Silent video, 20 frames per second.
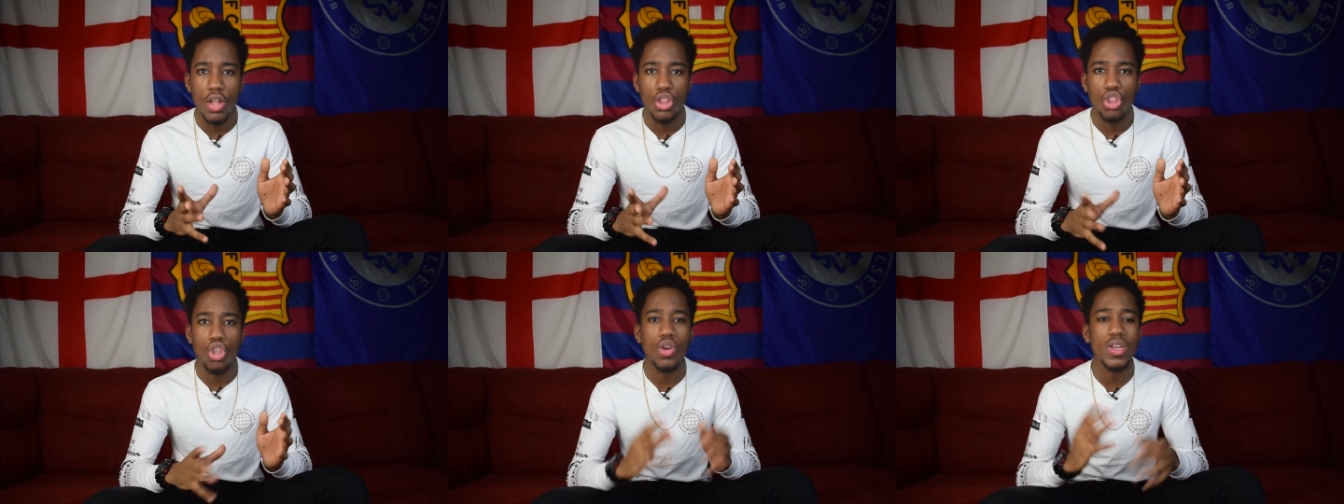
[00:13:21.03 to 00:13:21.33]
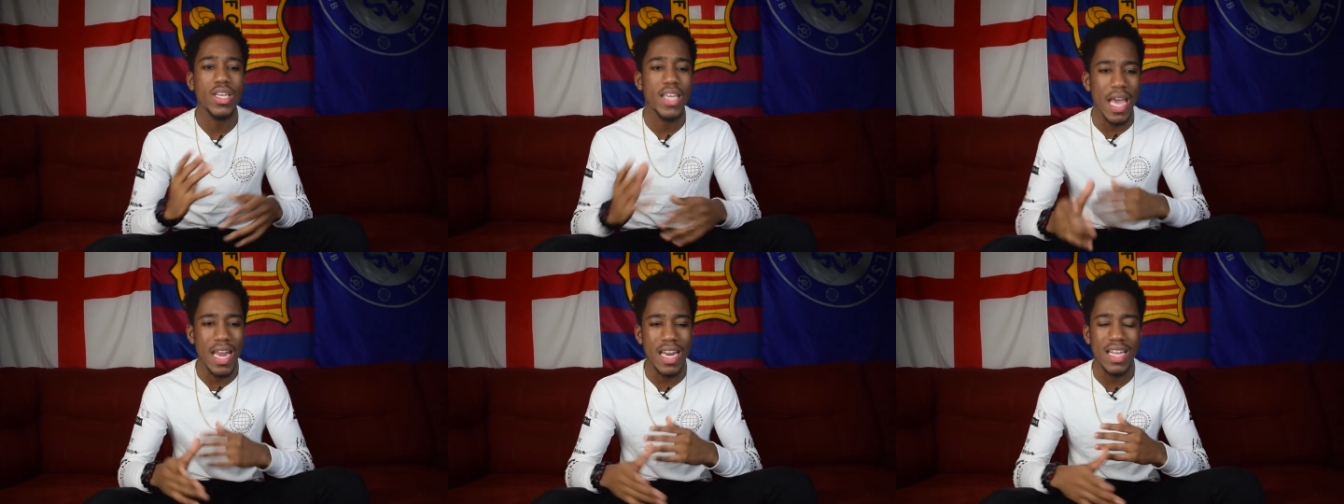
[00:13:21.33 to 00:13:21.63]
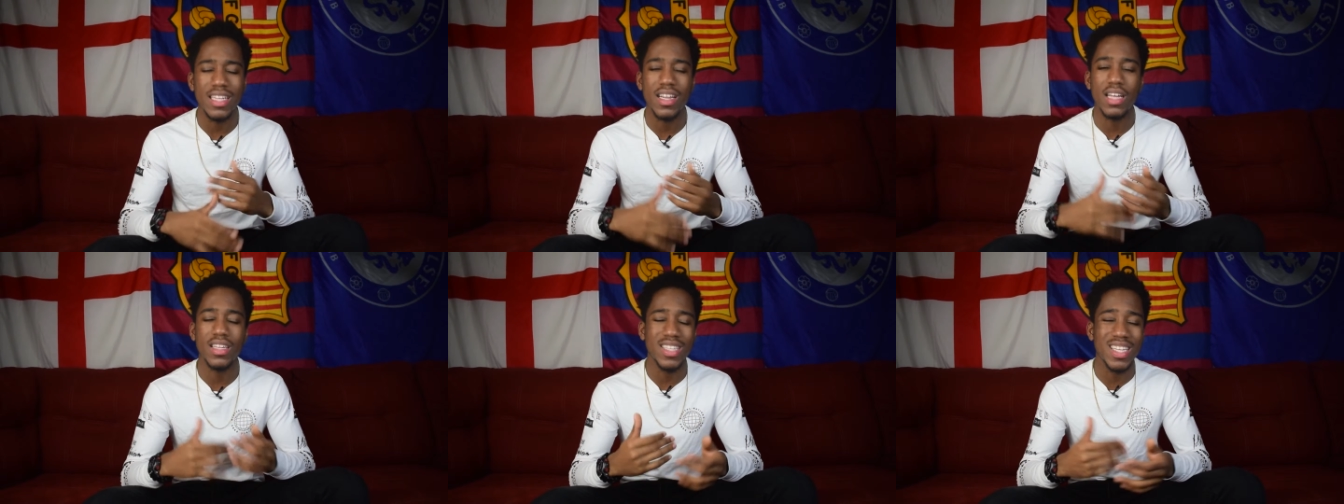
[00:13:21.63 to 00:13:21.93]
They're
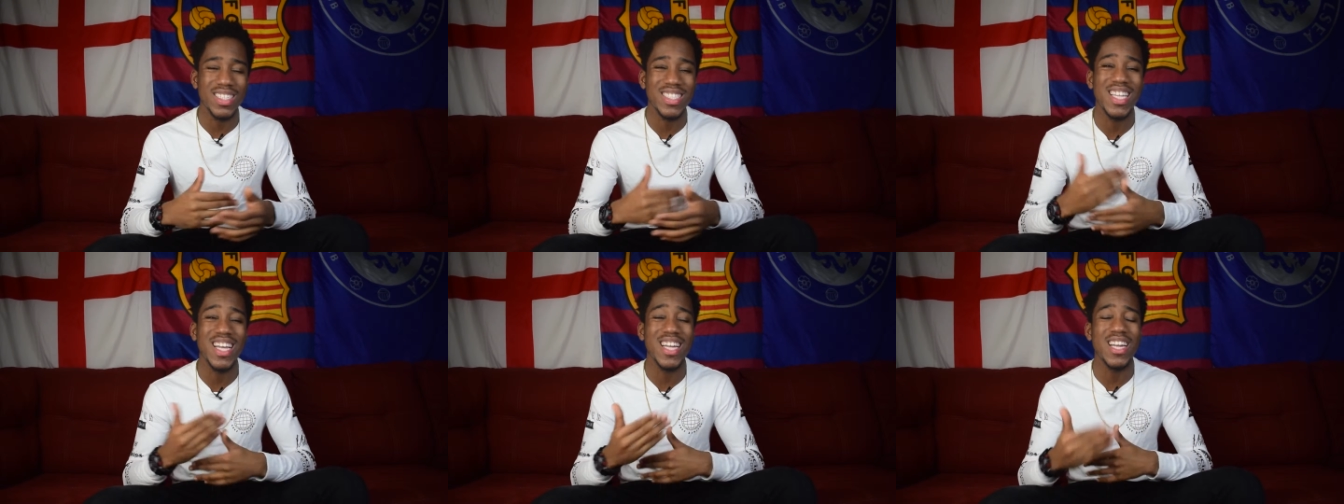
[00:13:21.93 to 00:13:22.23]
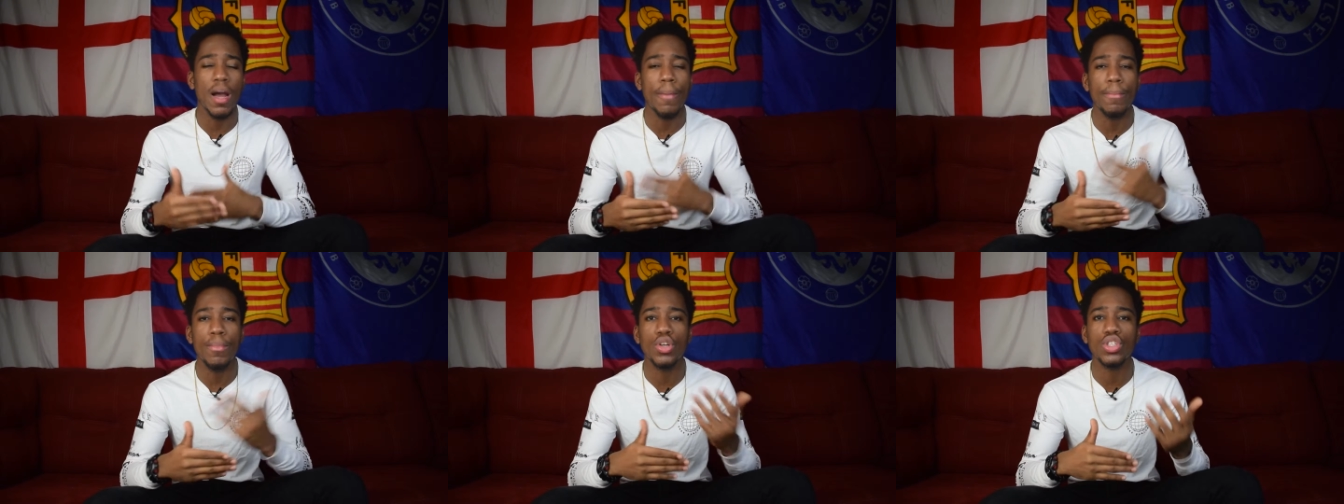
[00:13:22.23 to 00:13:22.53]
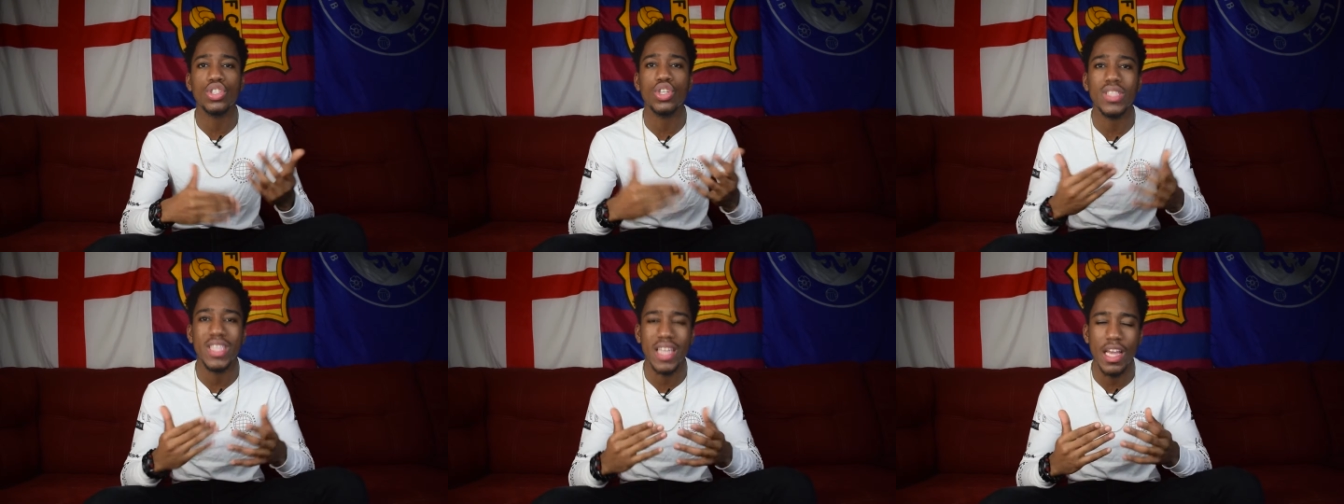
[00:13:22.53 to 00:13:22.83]
getting the, the, the
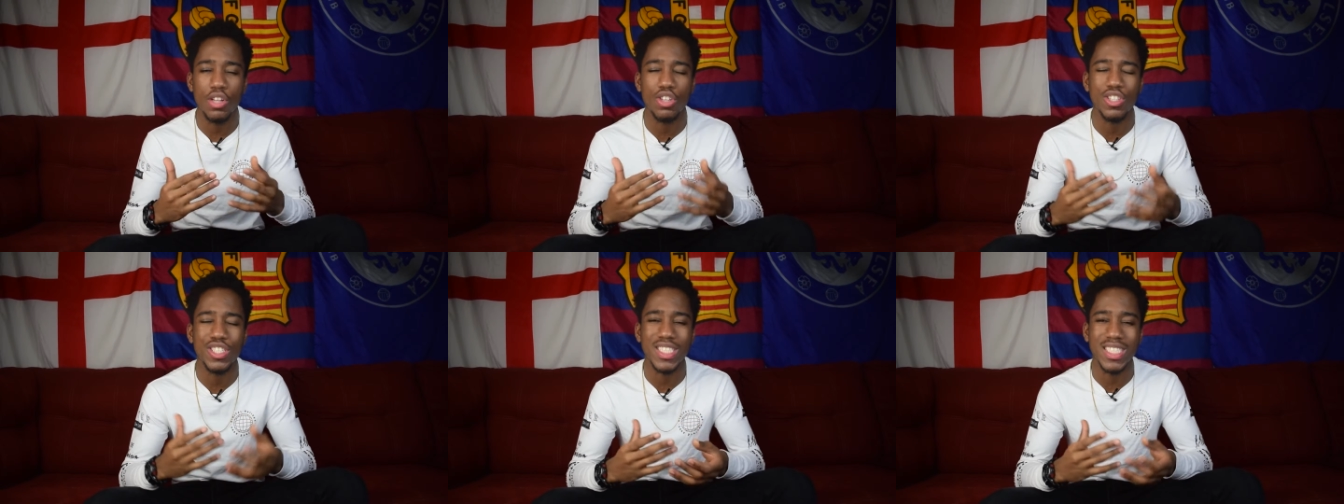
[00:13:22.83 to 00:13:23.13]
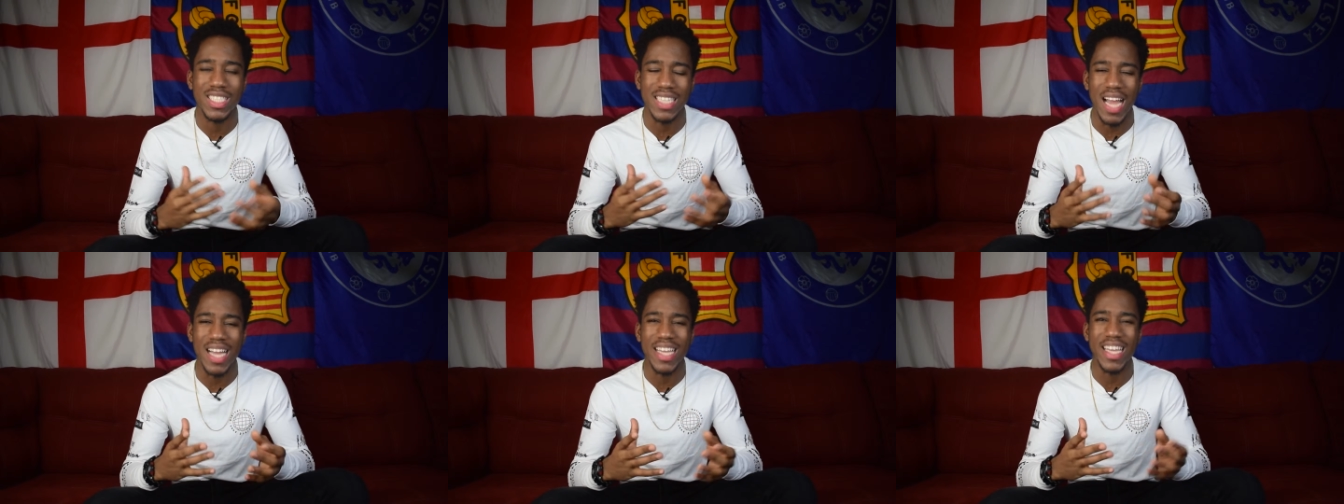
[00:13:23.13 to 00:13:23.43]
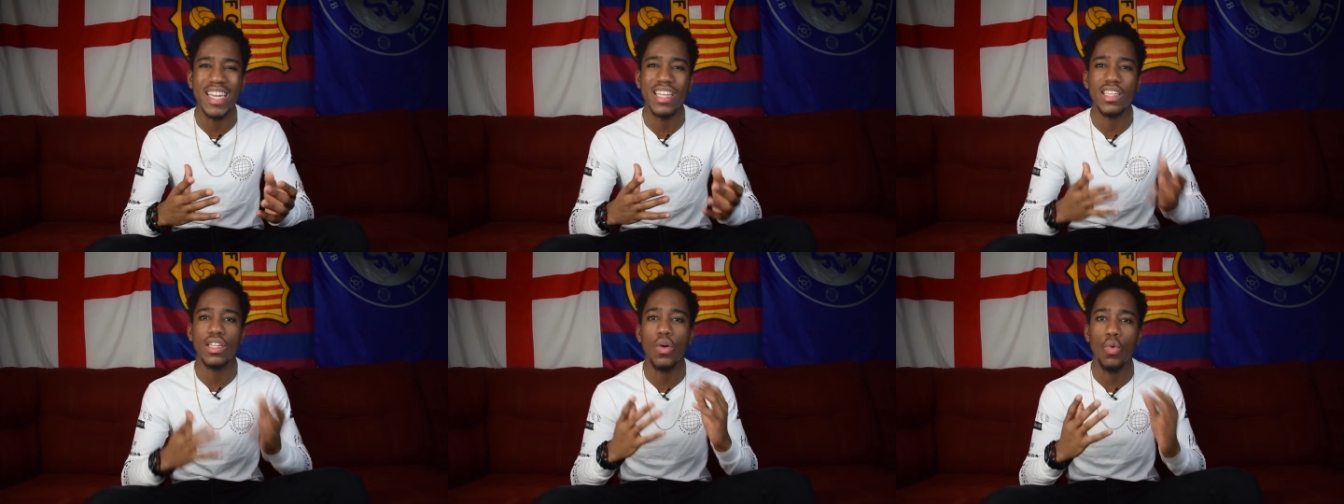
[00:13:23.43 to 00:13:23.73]
numbers are there. They're just not
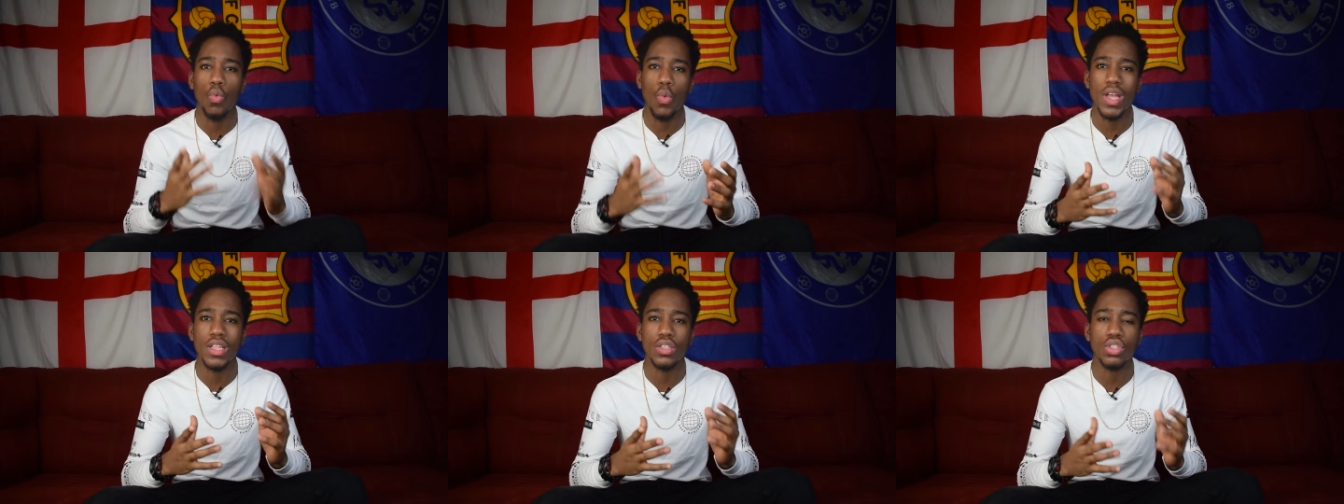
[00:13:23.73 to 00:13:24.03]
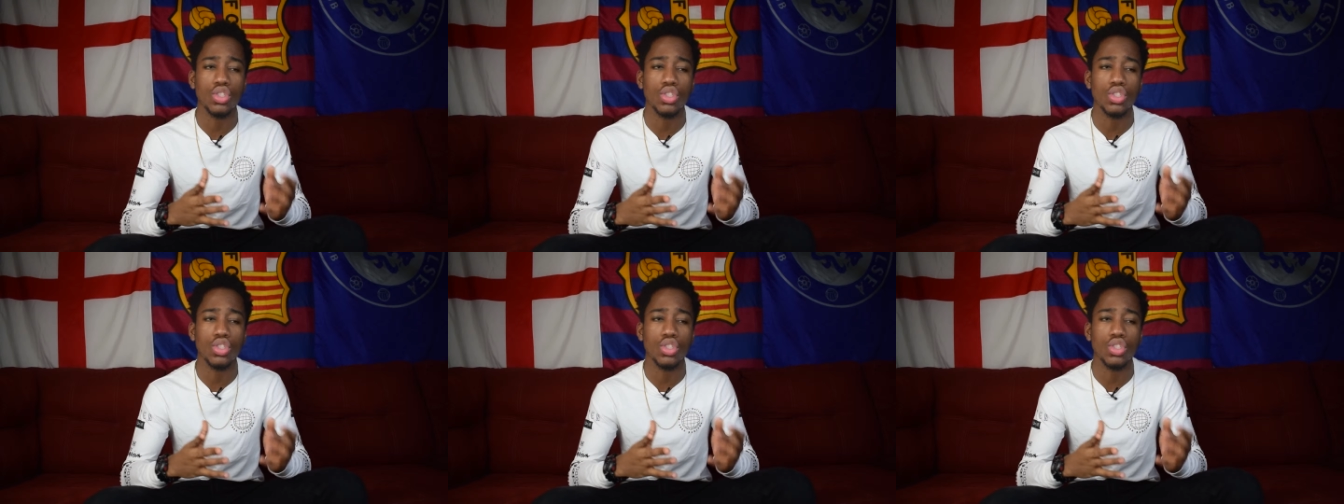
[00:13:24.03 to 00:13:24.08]
getting the win.